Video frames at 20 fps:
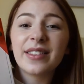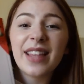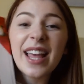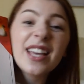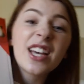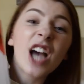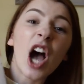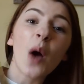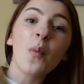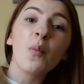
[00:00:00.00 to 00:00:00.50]
they
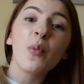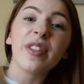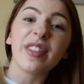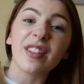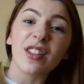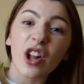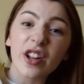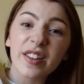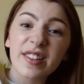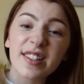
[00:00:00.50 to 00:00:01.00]
come with
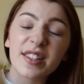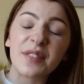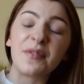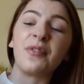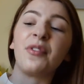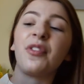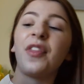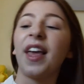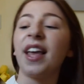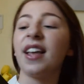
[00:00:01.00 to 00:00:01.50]
lots of
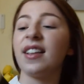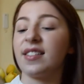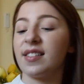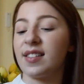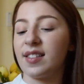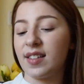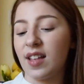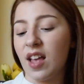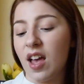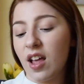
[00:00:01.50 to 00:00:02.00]

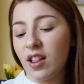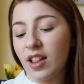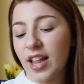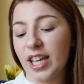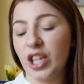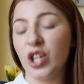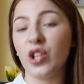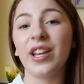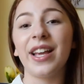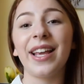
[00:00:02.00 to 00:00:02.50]
things.
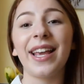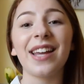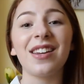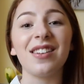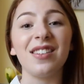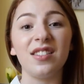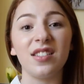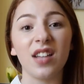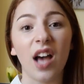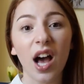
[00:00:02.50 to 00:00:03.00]
Like you can get
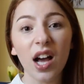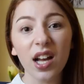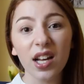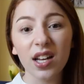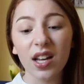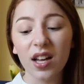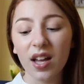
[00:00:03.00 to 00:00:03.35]
a duck,